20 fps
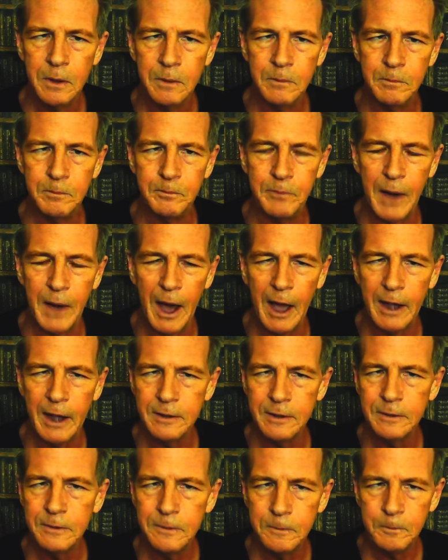But
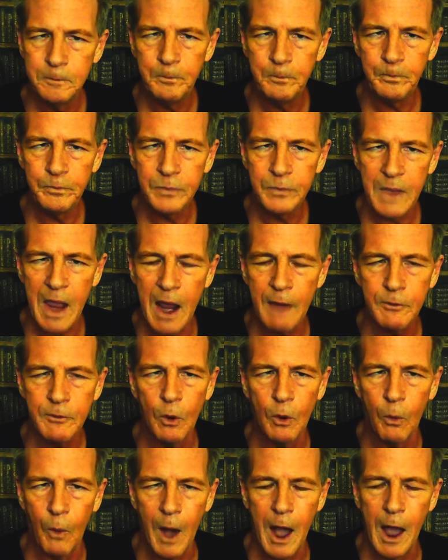after
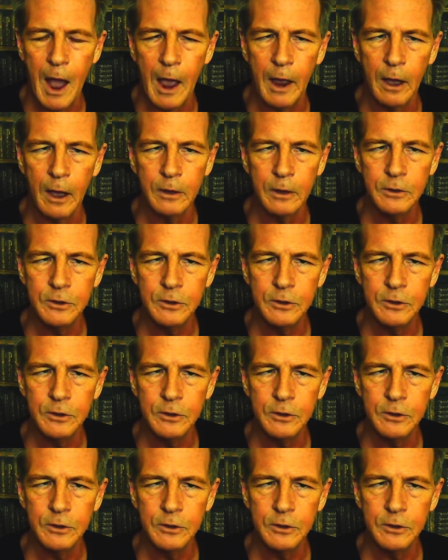a while,